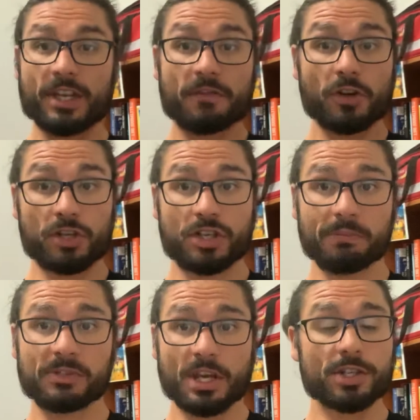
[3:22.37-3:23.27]
you've got a gym
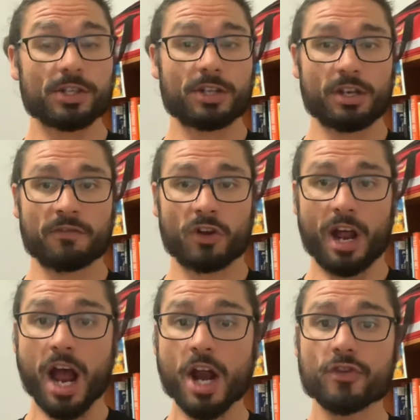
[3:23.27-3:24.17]
session and you've got
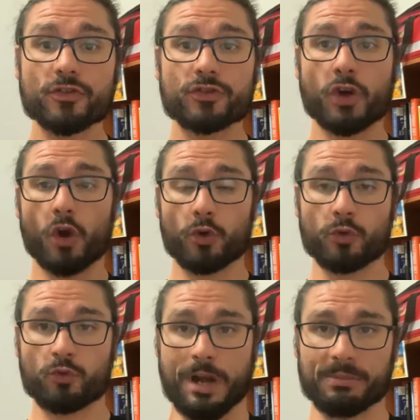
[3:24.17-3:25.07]
100 total
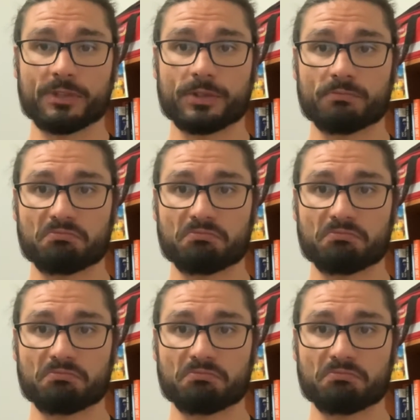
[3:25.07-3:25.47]
reps,